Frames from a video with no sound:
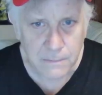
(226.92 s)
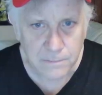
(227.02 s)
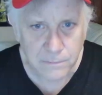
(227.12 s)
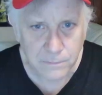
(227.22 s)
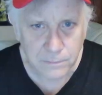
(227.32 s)

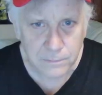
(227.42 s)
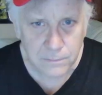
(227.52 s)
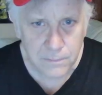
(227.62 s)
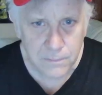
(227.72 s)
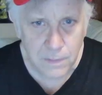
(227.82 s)

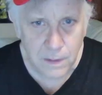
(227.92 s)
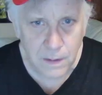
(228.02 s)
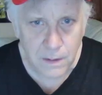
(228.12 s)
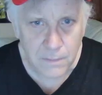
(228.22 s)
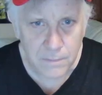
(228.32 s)

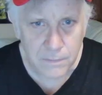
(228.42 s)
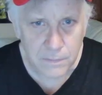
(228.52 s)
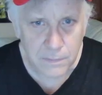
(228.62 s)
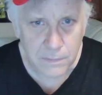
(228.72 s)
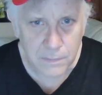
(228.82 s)

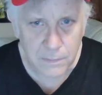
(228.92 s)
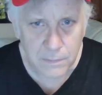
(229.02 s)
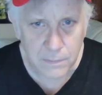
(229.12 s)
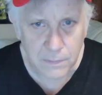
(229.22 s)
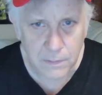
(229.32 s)
(no one is talking)